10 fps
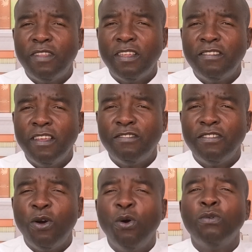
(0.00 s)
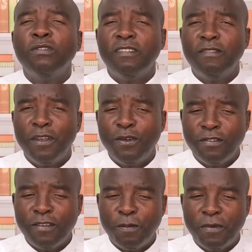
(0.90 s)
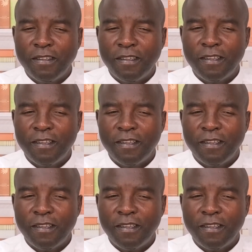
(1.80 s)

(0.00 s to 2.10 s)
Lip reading: the church, you are all disfellowshipped?